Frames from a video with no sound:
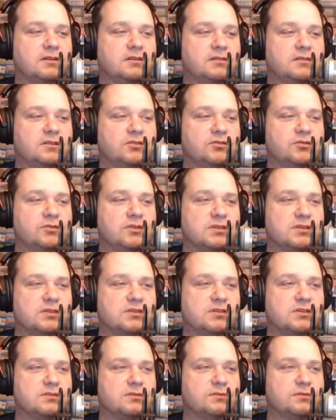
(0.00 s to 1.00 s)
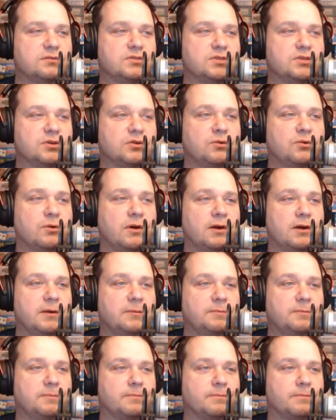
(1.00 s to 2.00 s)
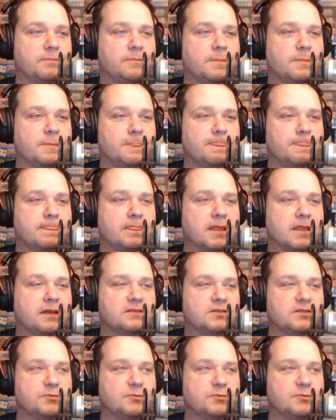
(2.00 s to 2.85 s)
to do this. So it's a